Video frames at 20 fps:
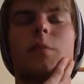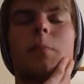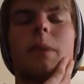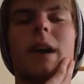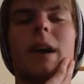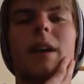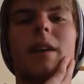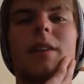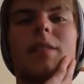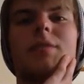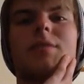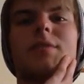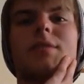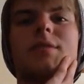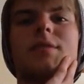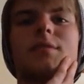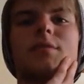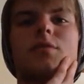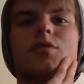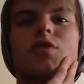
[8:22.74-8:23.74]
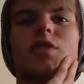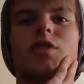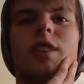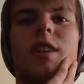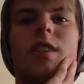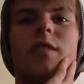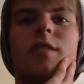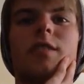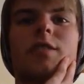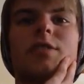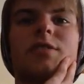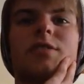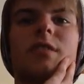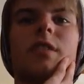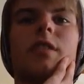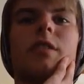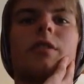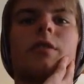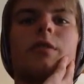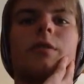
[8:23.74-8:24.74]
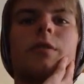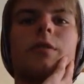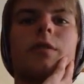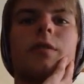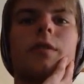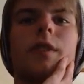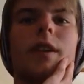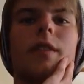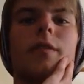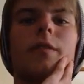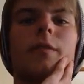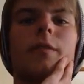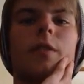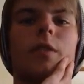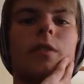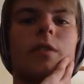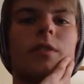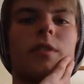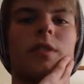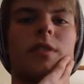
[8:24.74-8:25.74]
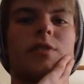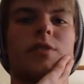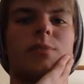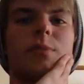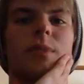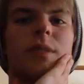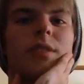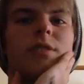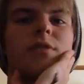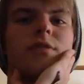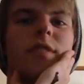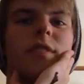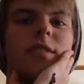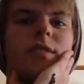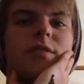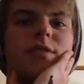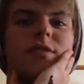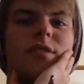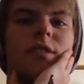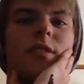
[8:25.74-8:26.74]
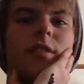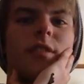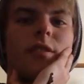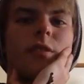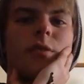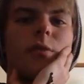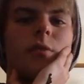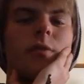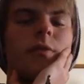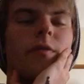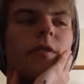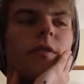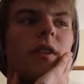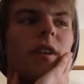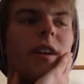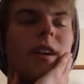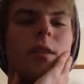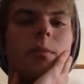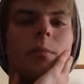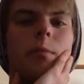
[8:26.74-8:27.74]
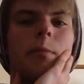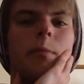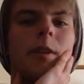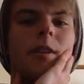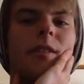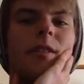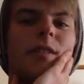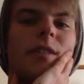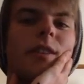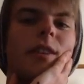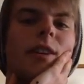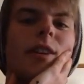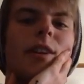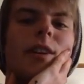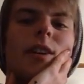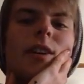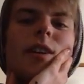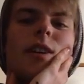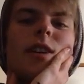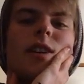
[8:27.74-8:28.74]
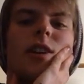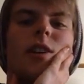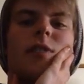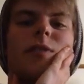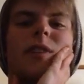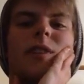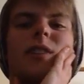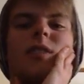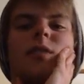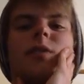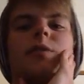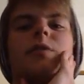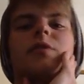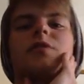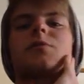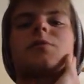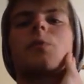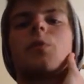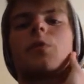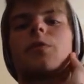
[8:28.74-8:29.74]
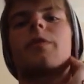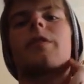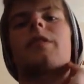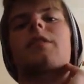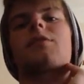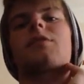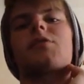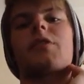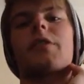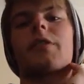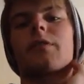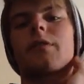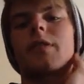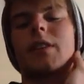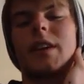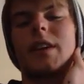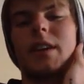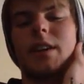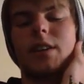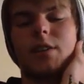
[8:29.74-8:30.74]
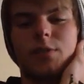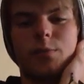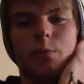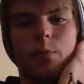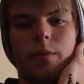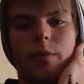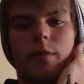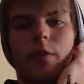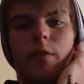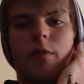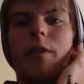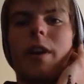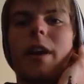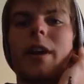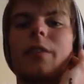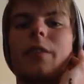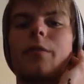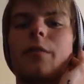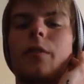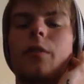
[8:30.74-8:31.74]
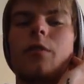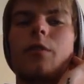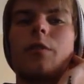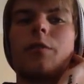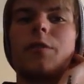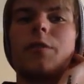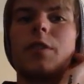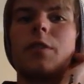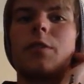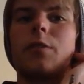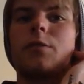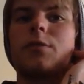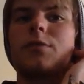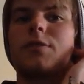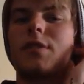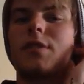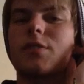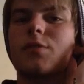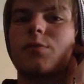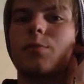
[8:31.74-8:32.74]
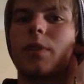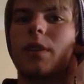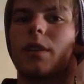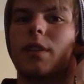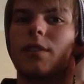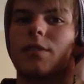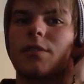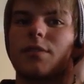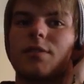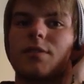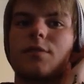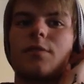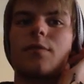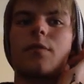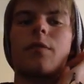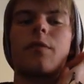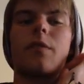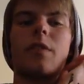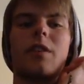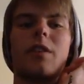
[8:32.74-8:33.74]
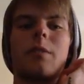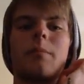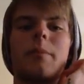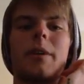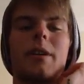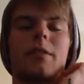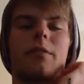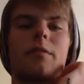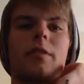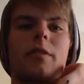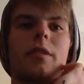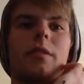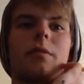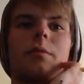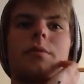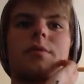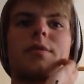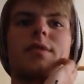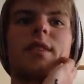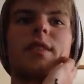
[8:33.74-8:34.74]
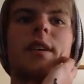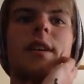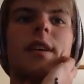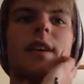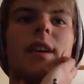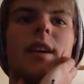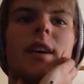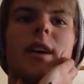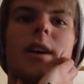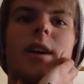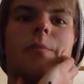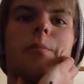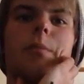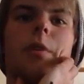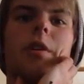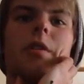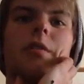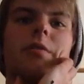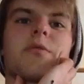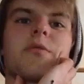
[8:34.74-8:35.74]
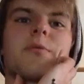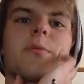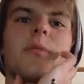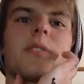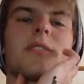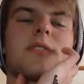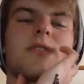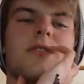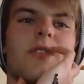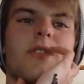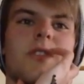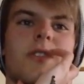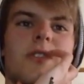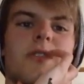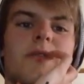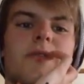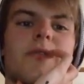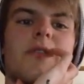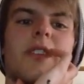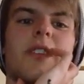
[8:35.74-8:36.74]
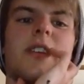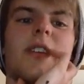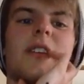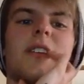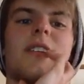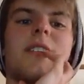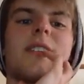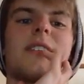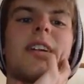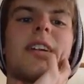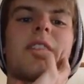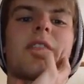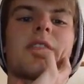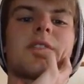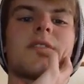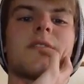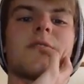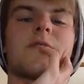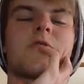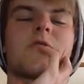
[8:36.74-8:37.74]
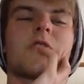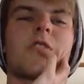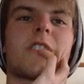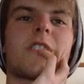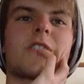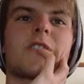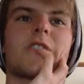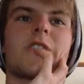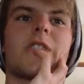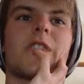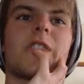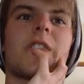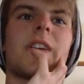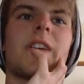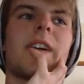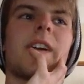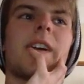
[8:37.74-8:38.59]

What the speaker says: band's generic style for their font as well as their style for album art. I've included small things like the case with Kerrang for reviews, as well as the fire backgrounds and my own twist on the narrative structure.